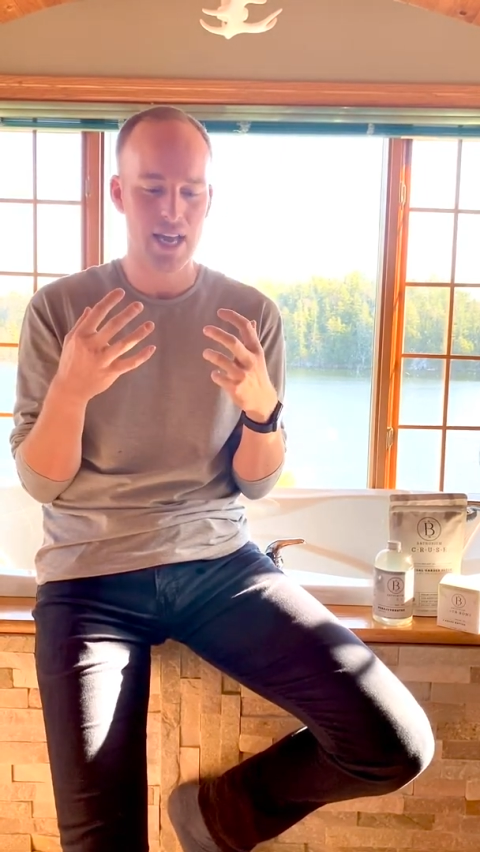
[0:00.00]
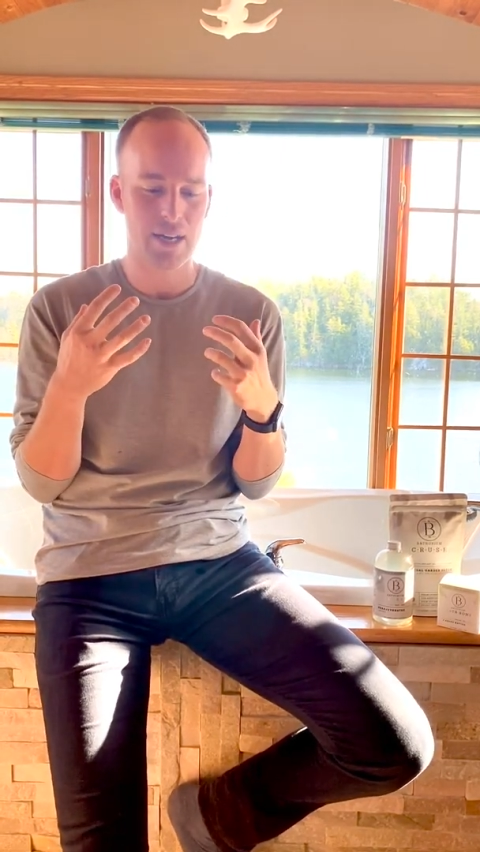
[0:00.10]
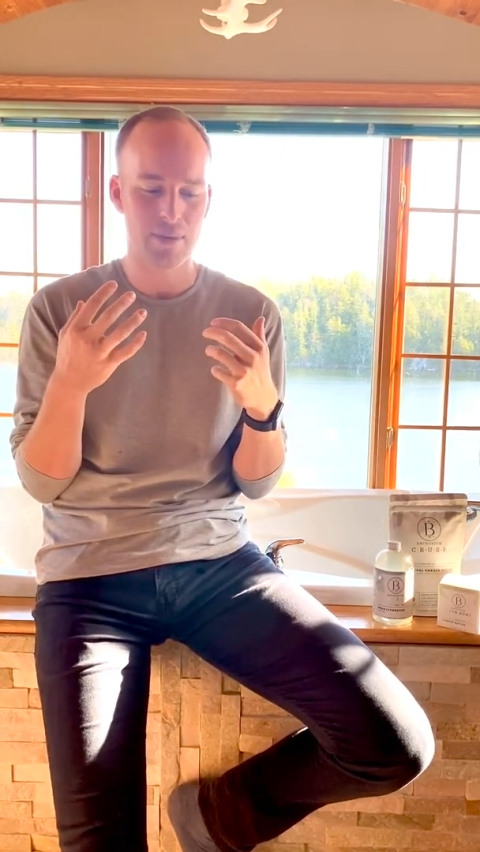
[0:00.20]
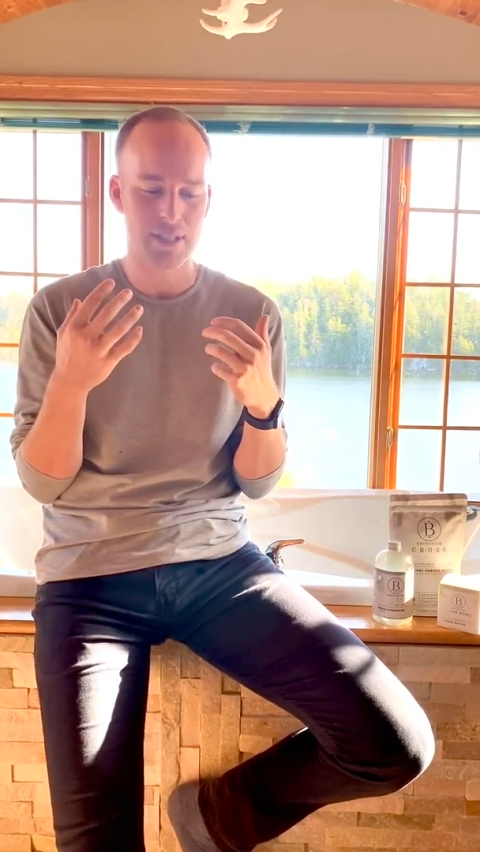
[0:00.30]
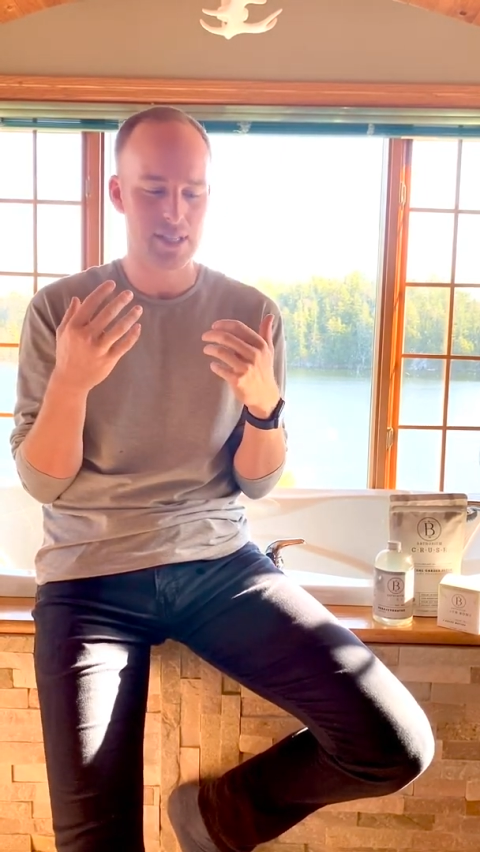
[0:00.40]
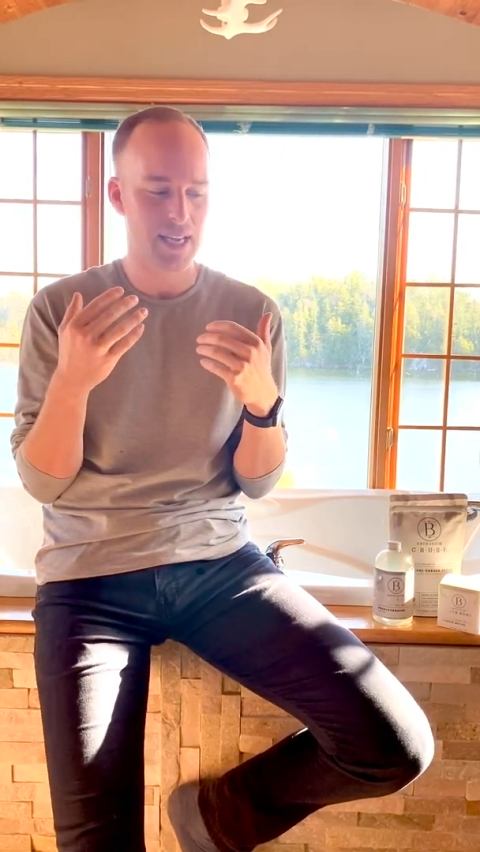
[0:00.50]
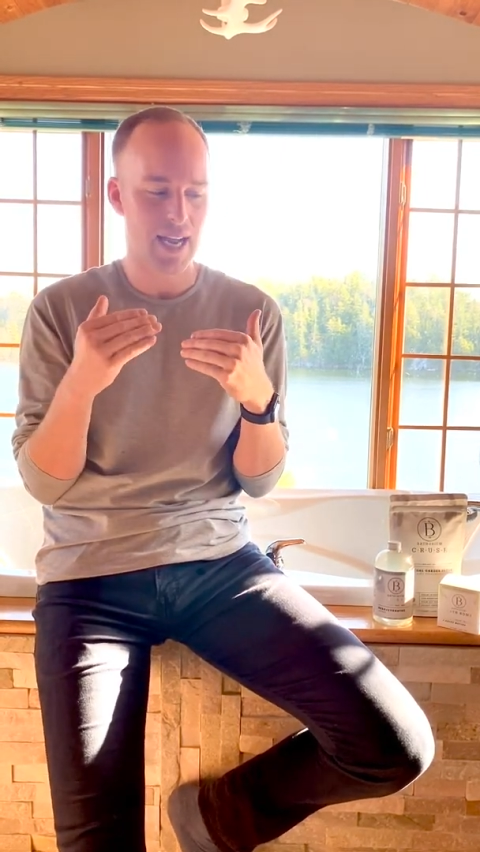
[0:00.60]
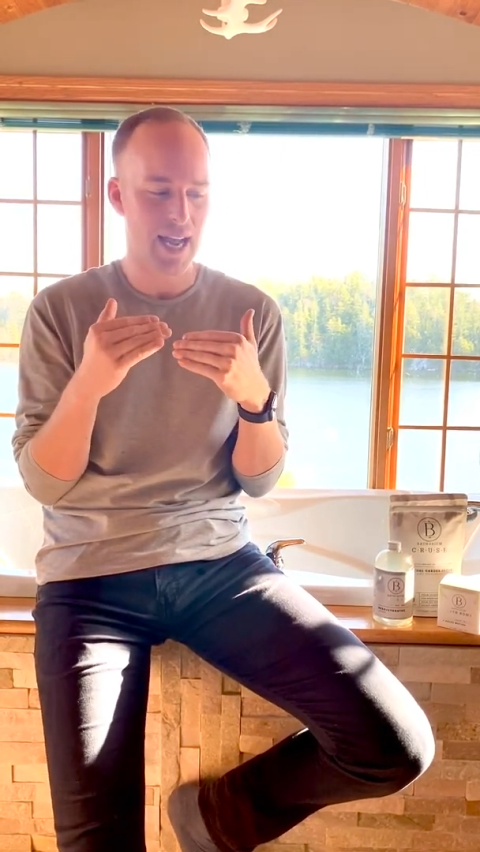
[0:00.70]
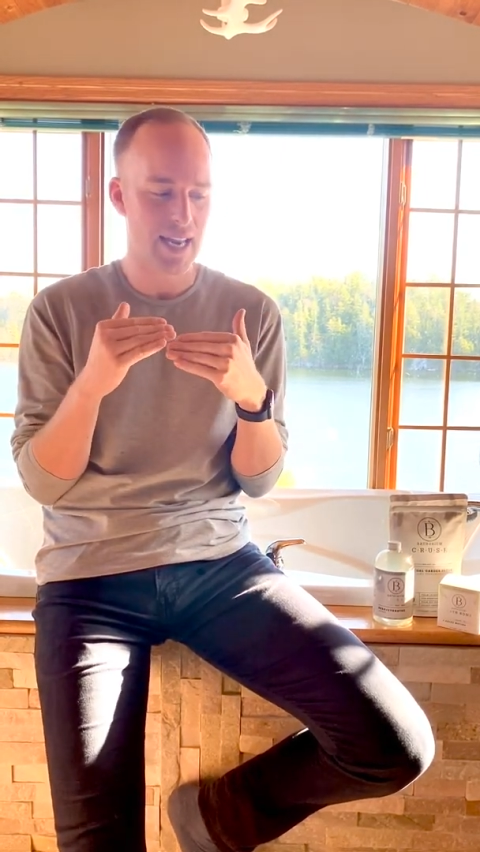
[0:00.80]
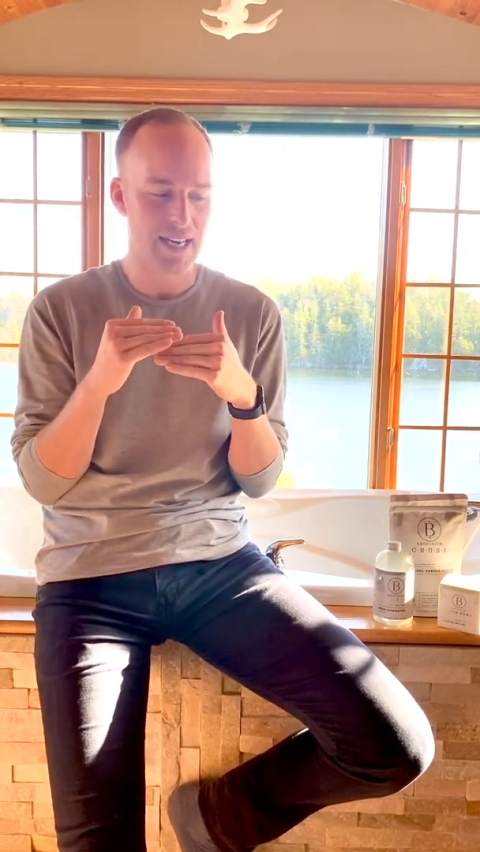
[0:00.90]
and it was like
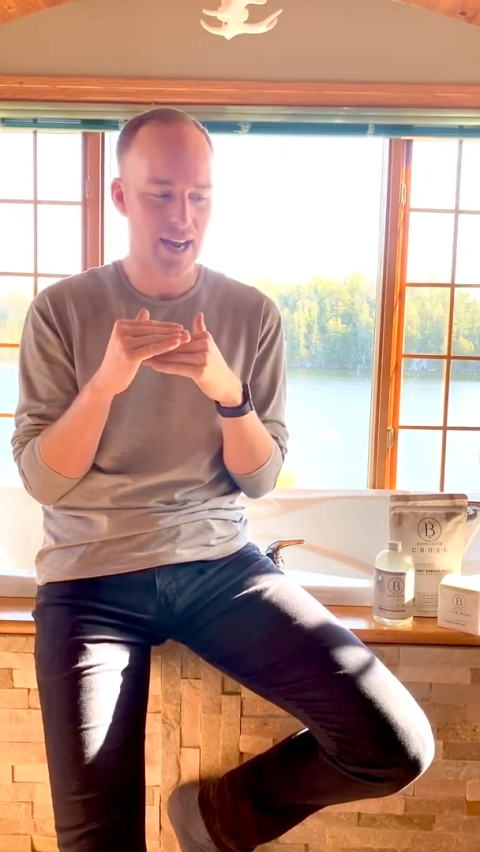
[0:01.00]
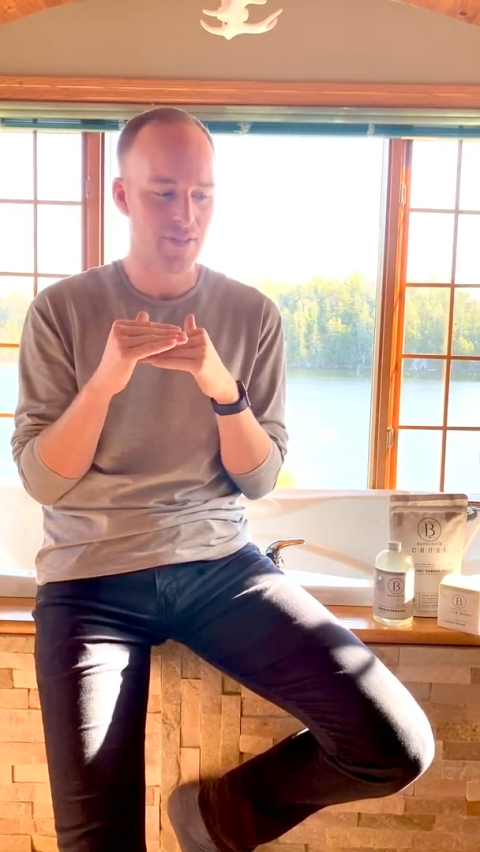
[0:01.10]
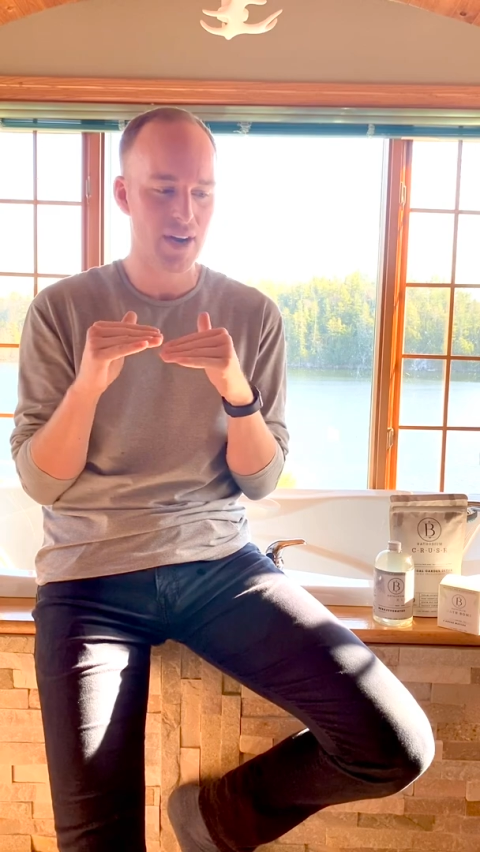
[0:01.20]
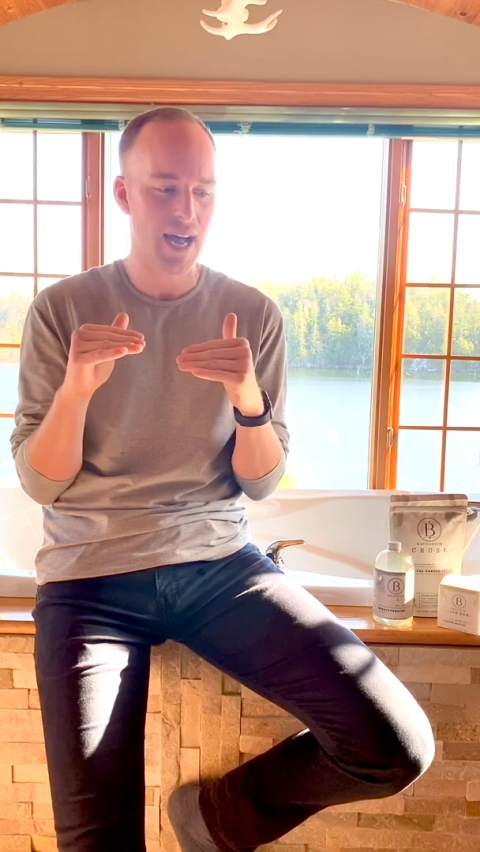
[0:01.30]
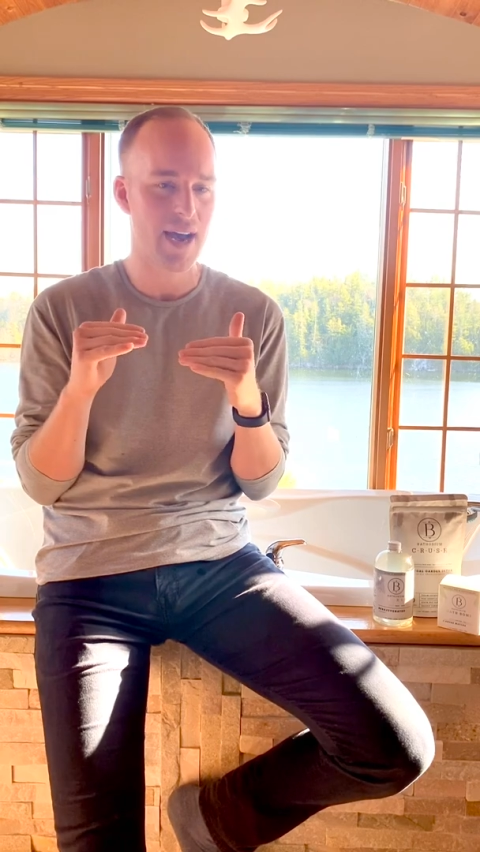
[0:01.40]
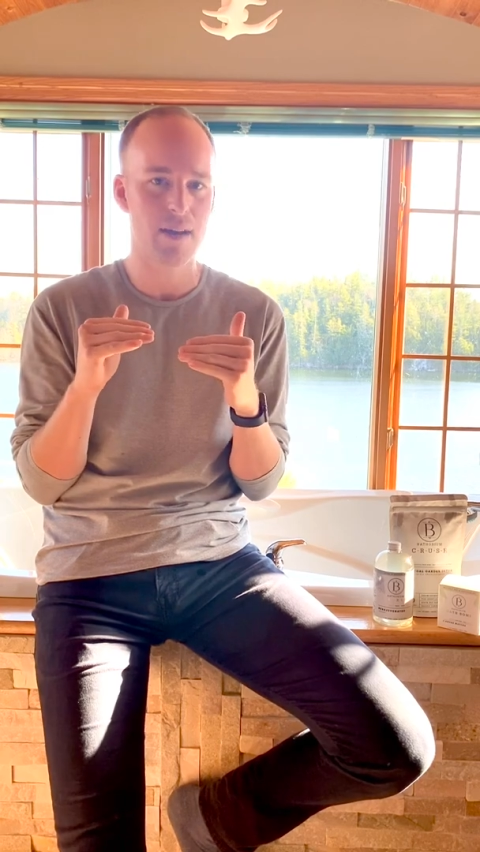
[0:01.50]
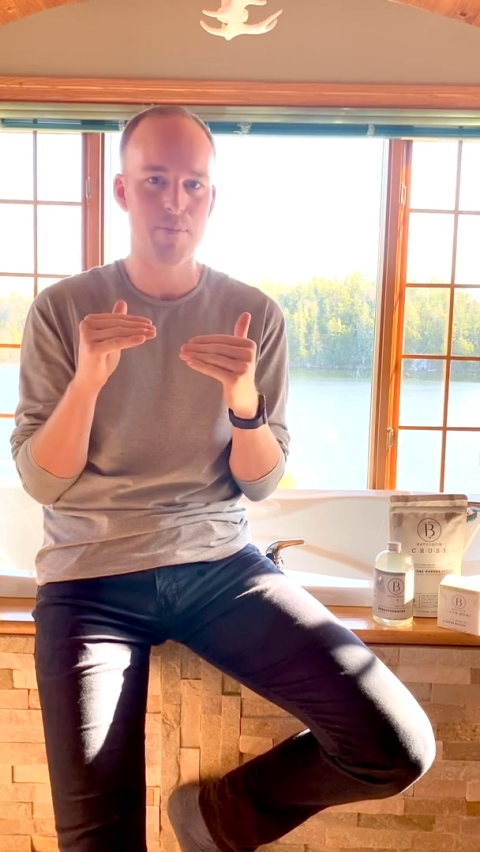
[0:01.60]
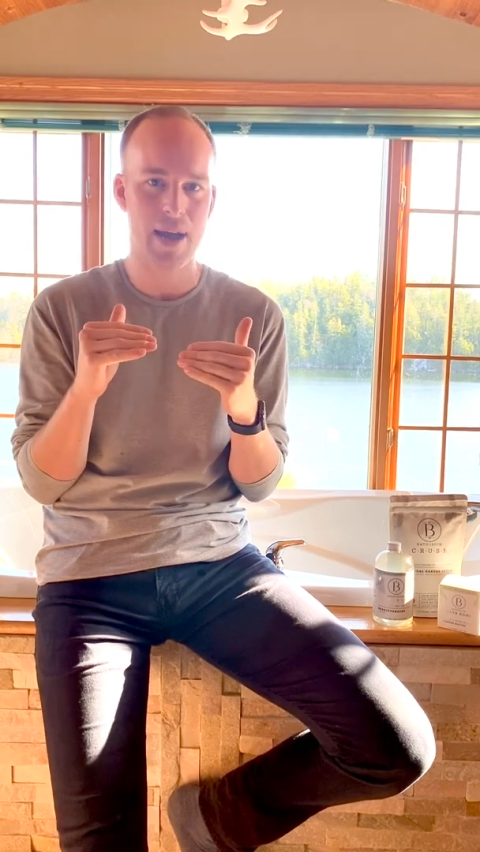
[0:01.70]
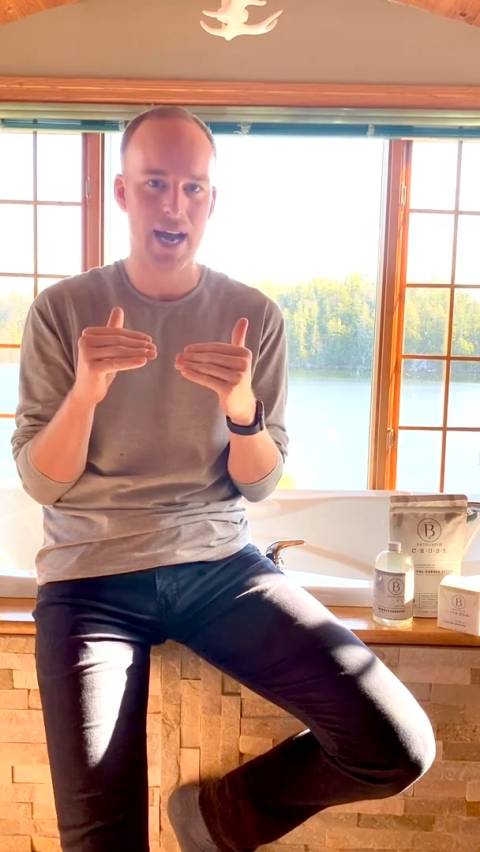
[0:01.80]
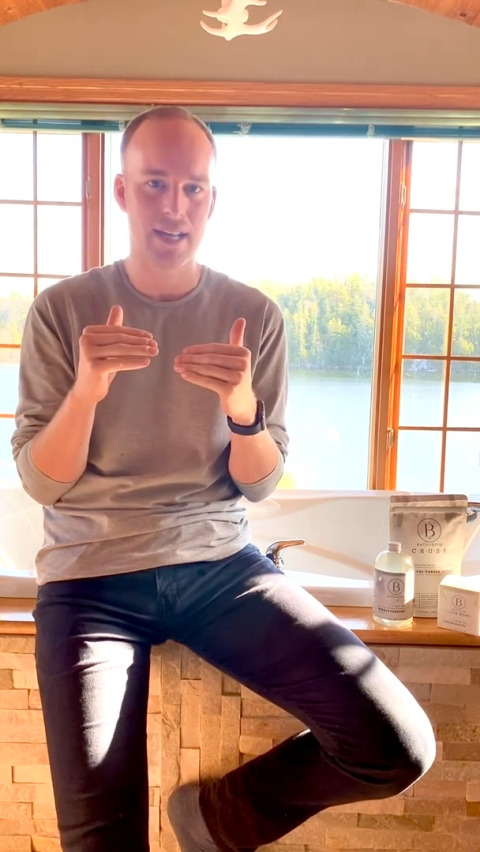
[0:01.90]
I had never had a
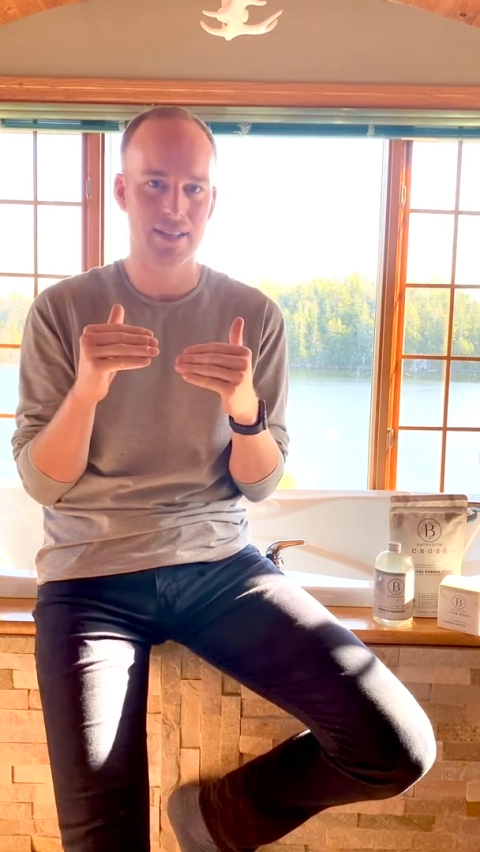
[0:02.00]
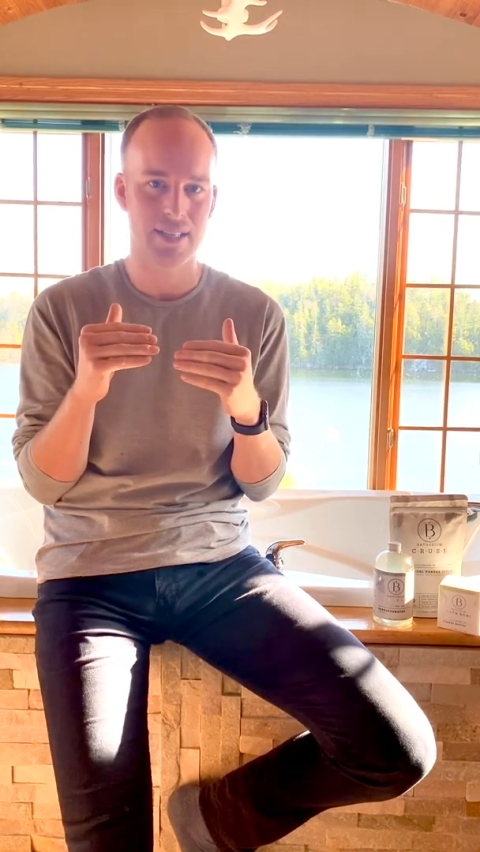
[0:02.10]
bath